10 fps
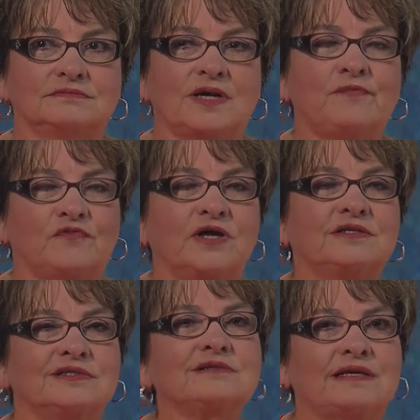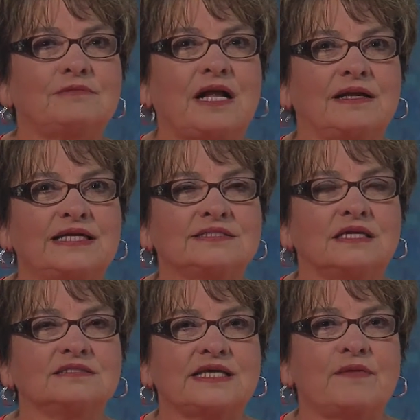upfront, I guess
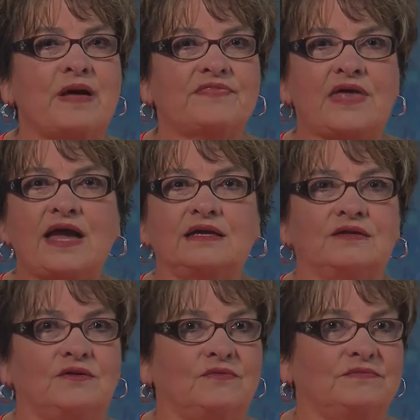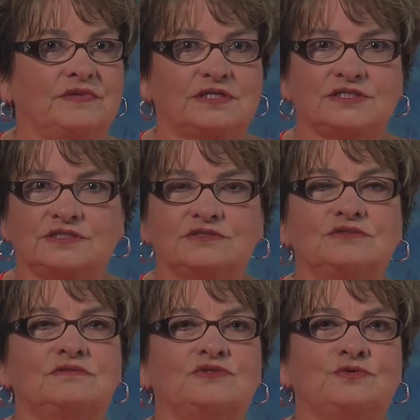I'll say about that. They just
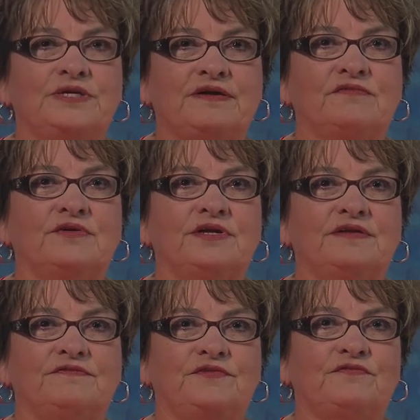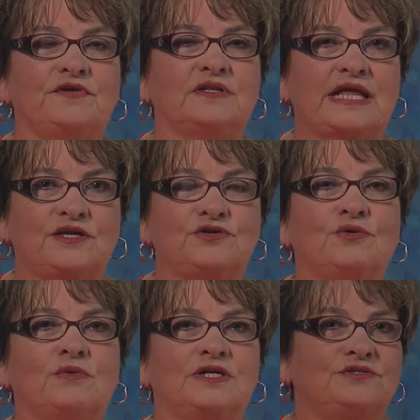do whatever, and if you feel like you
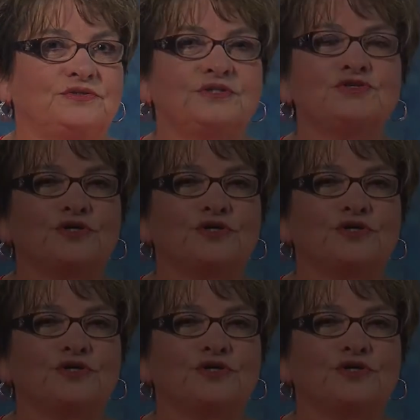don't want to do it, you